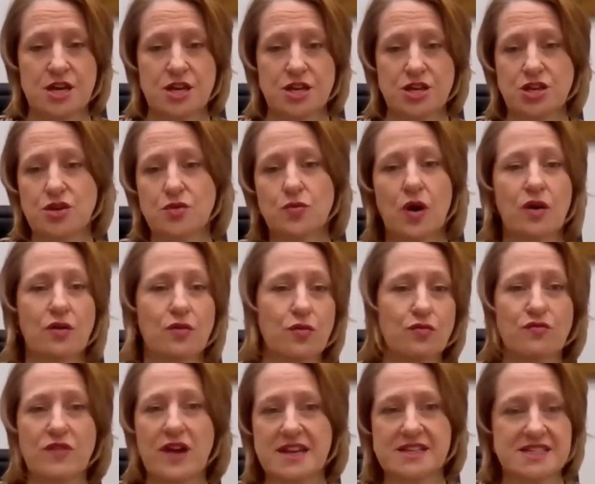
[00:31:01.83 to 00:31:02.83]
you are
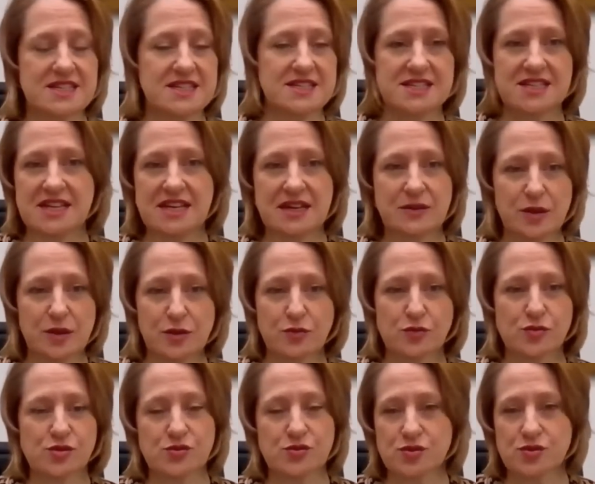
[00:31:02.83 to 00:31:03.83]
already dealing with all
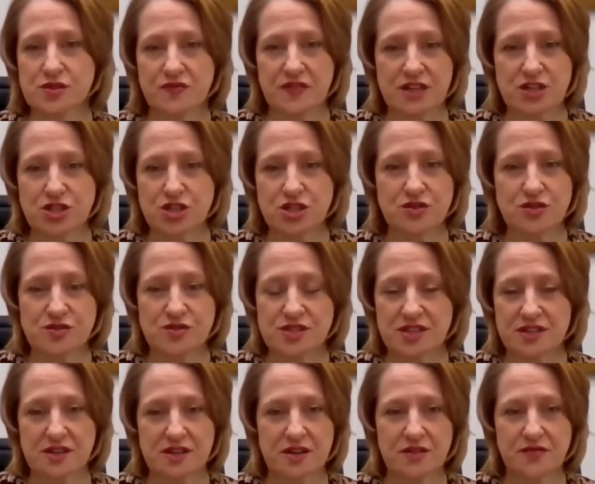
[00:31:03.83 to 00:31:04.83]
sorts of issues
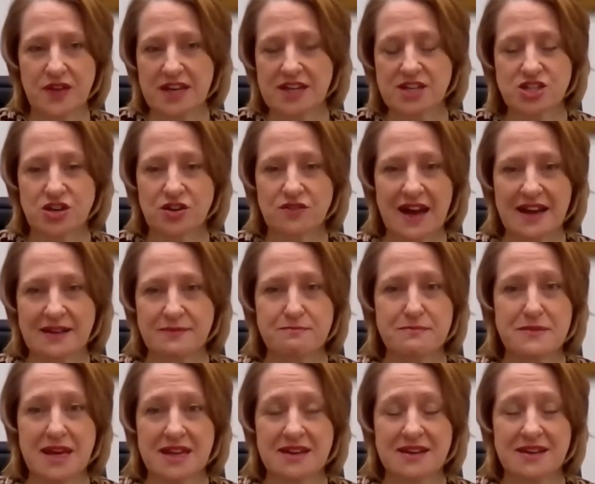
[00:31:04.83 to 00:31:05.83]
of HR
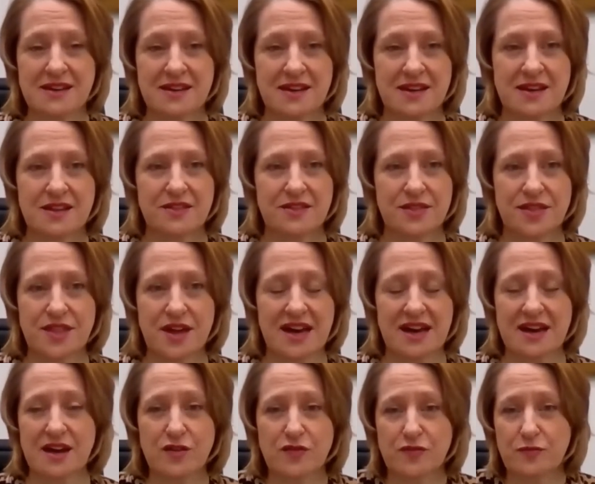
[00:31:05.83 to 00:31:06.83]
admin
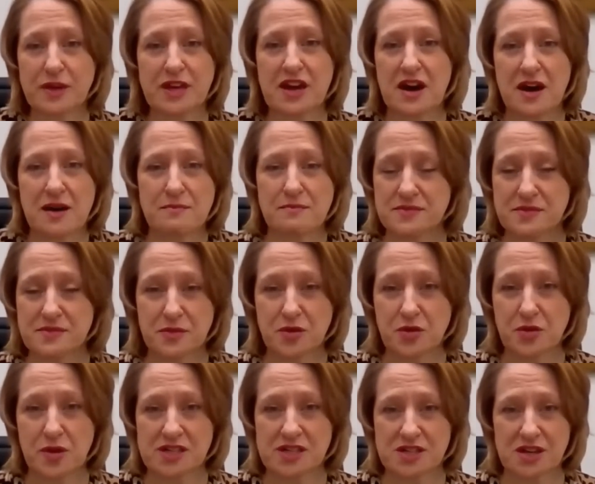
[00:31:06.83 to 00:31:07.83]
that have become
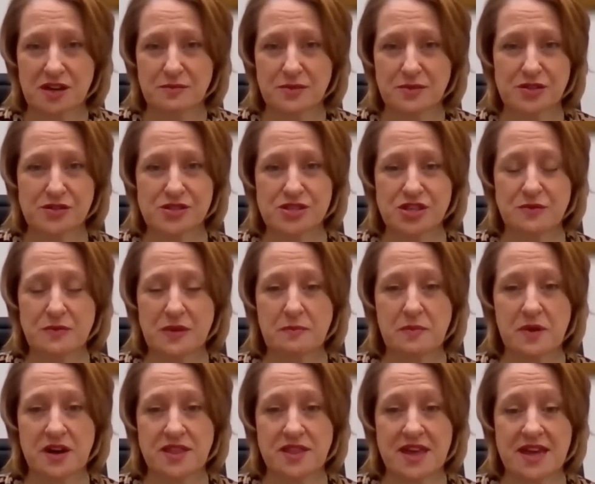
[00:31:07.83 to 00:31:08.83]
quite time consuming
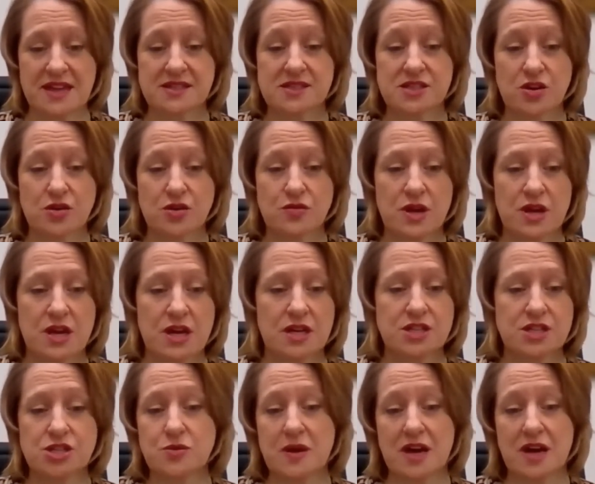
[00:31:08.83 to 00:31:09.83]
by then. So
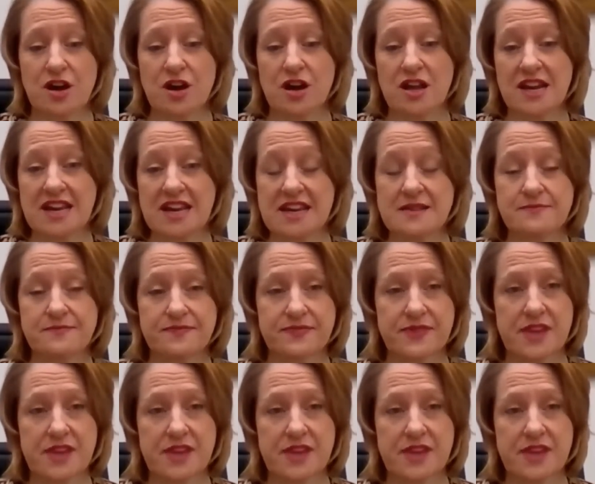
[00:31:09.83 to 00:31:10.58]
do it early.